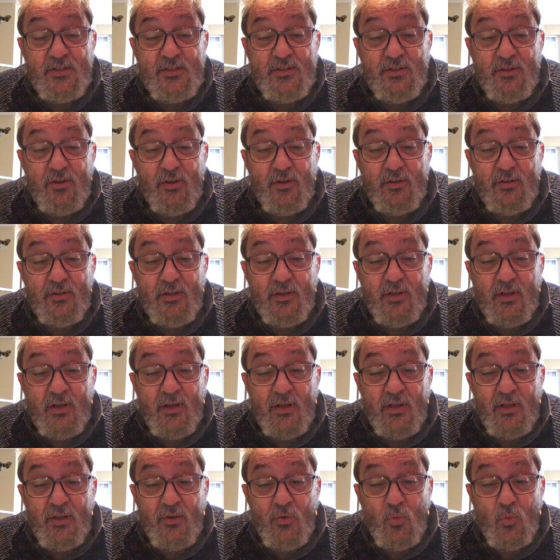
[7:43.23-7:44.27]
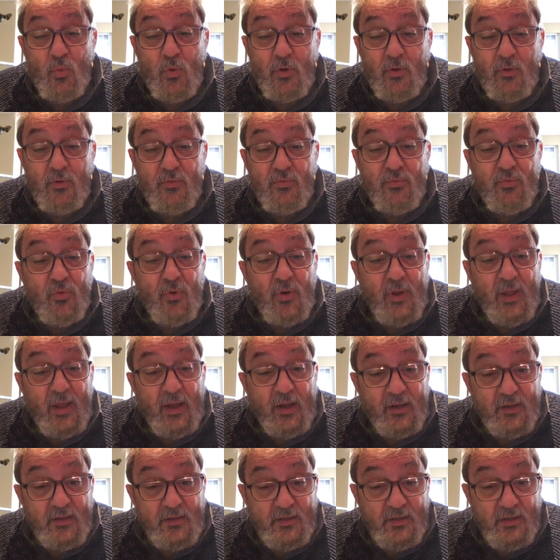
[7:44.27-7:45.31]
It's not a
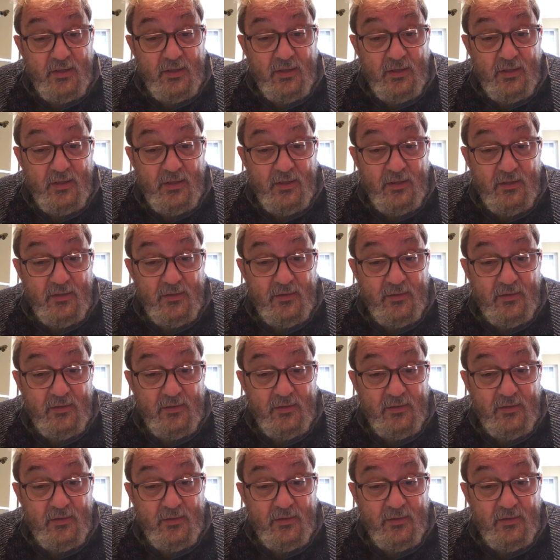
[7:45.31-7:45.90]
willful act.